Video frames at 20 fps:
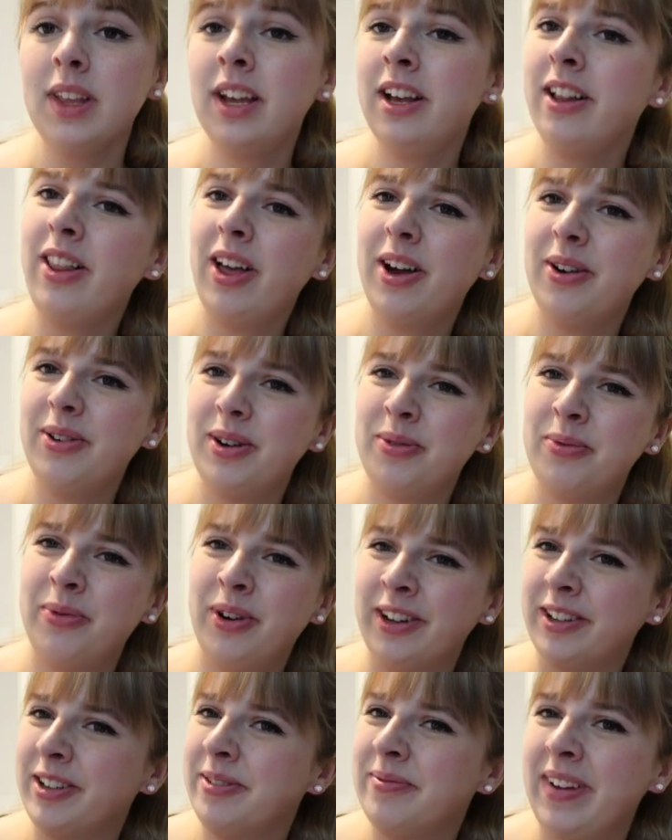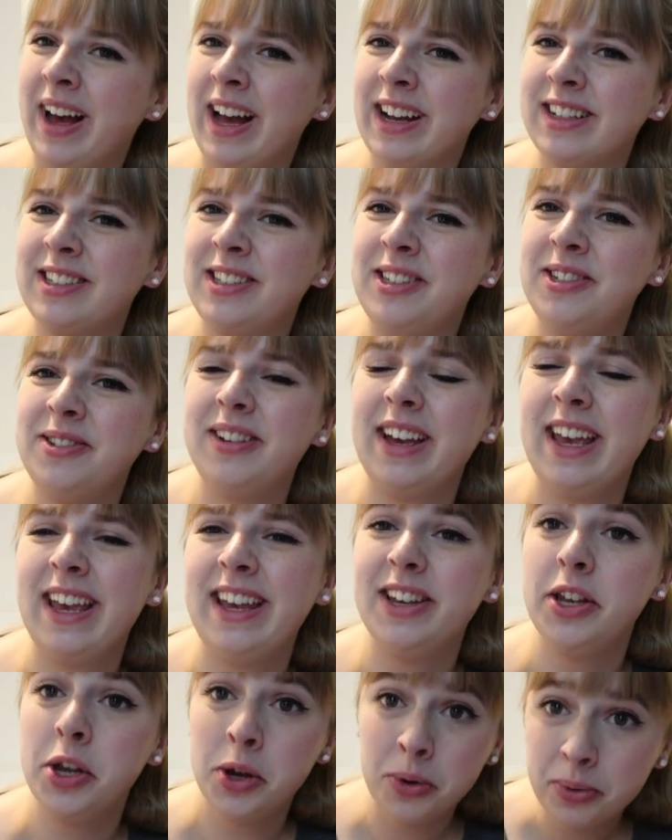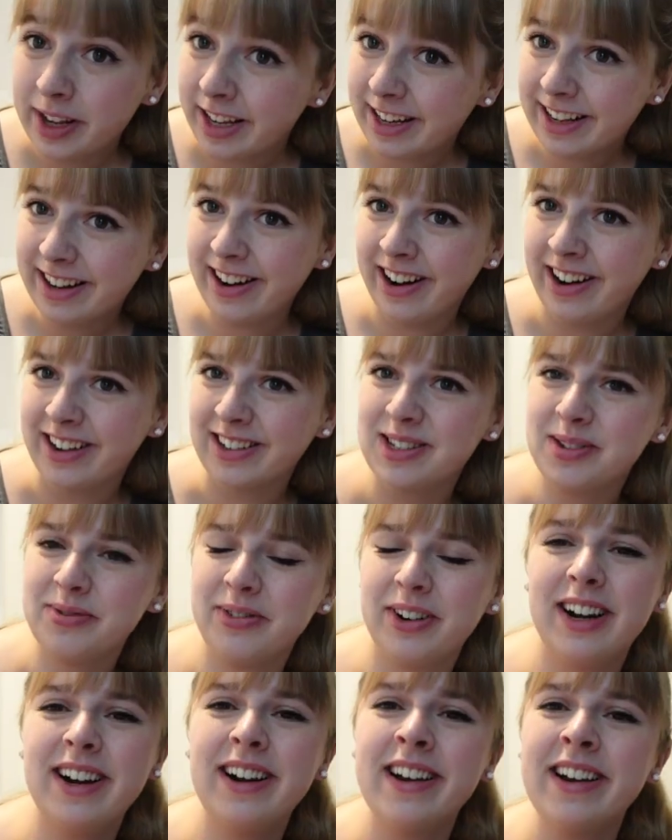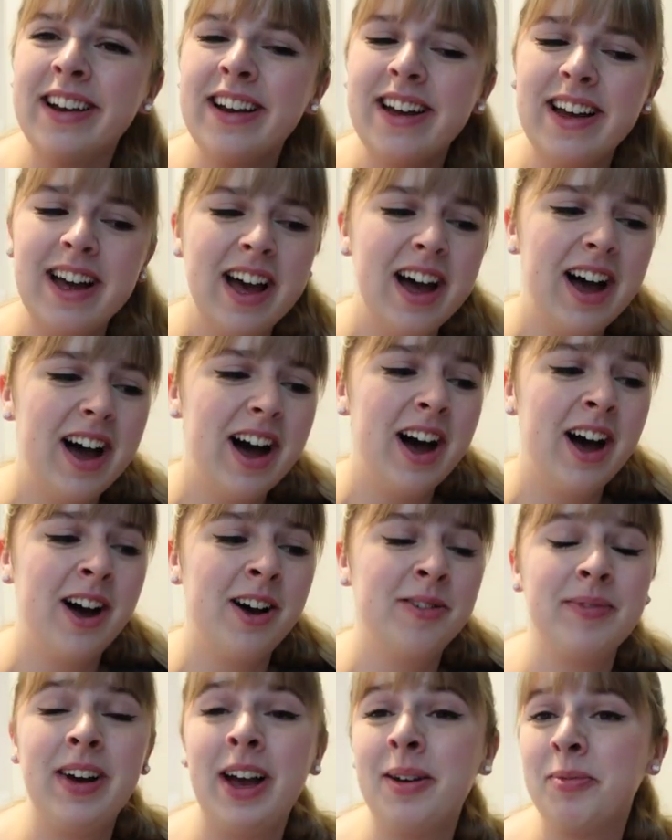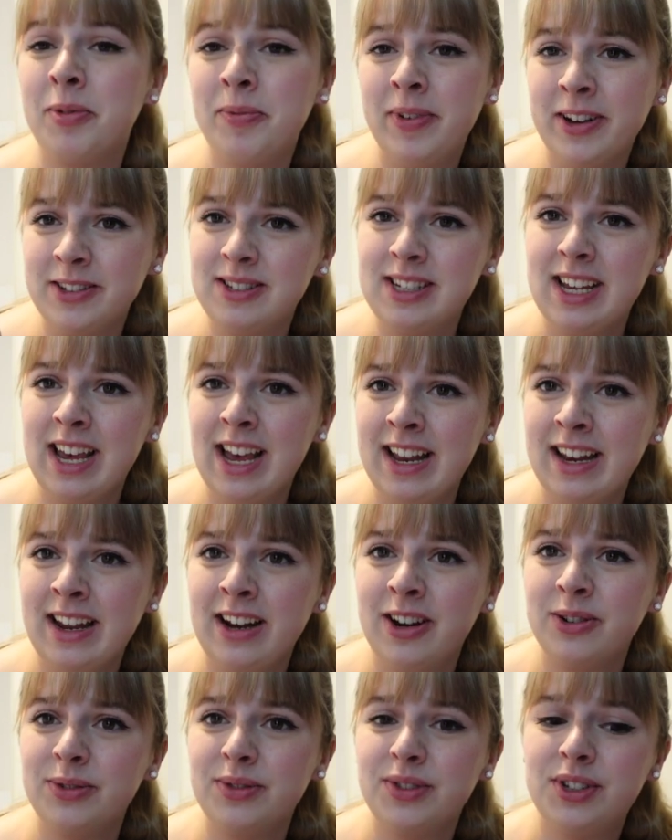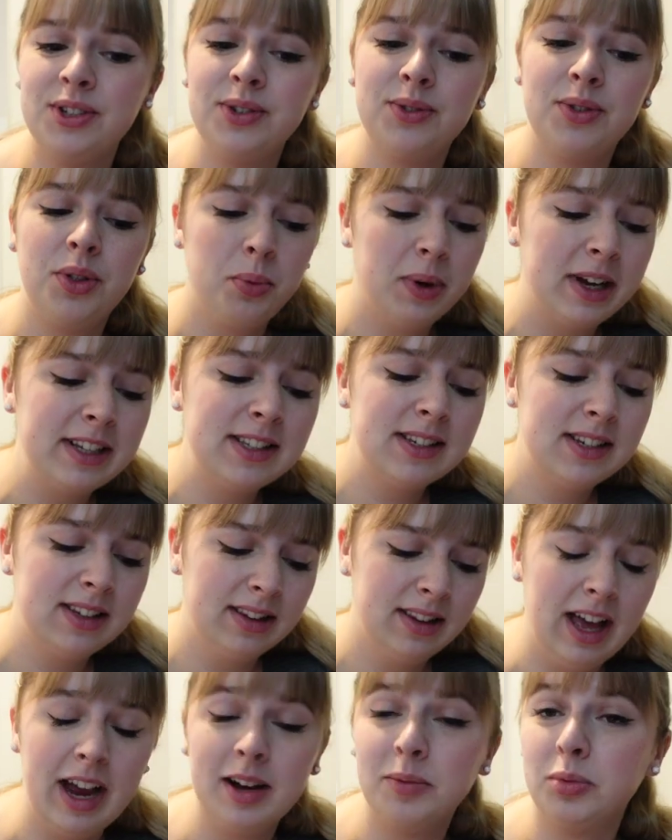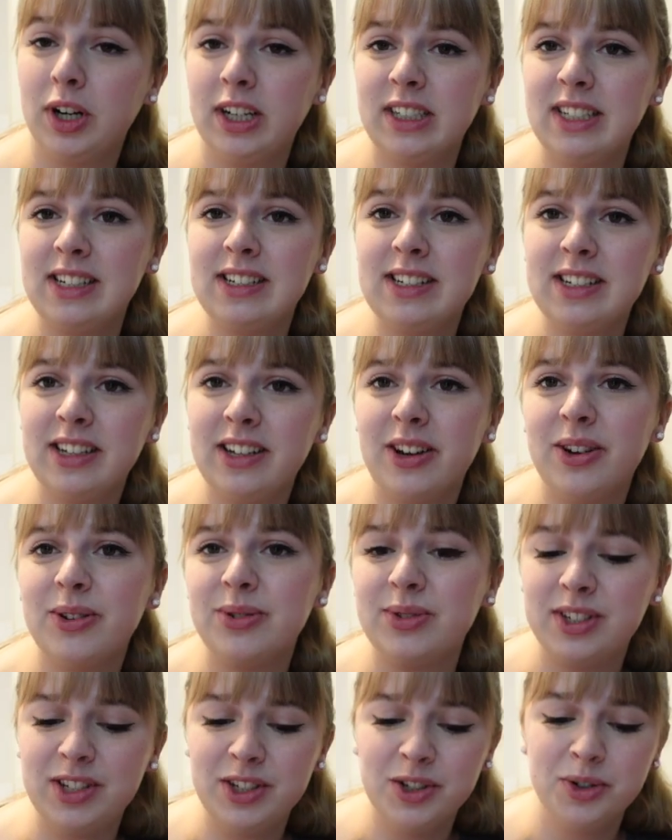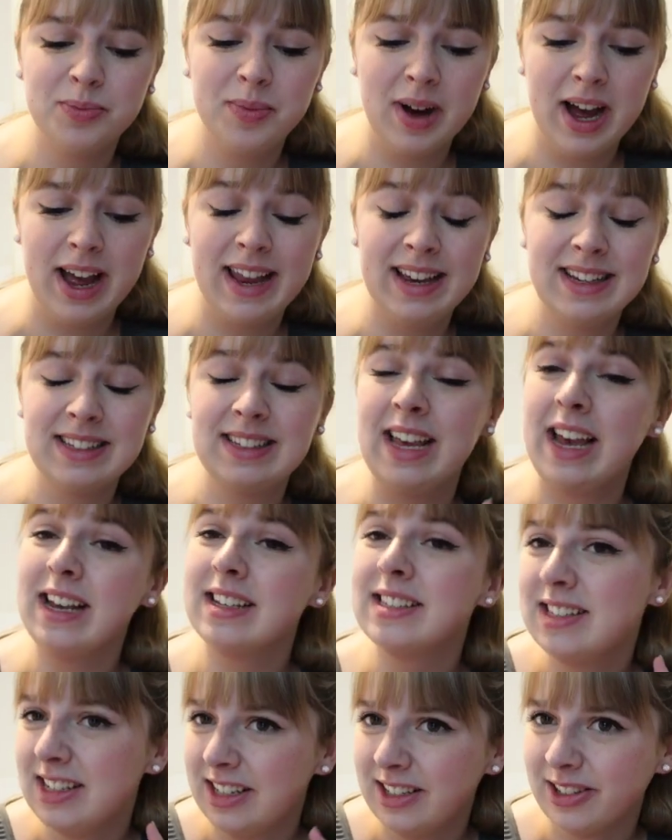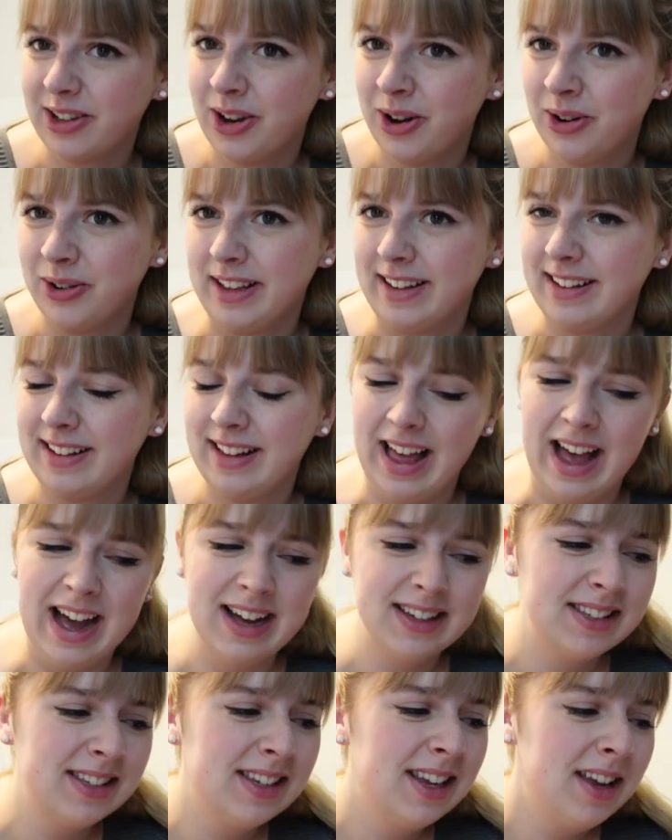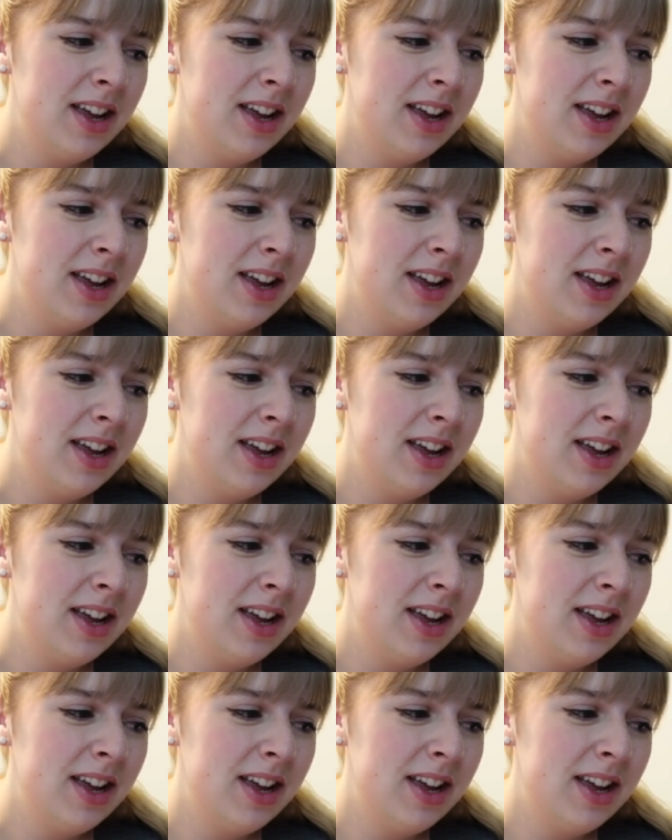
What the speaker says: Hello and welcome back to a new week at Oxford. I'm about to head out to the Weston Library to go to my text encoding class.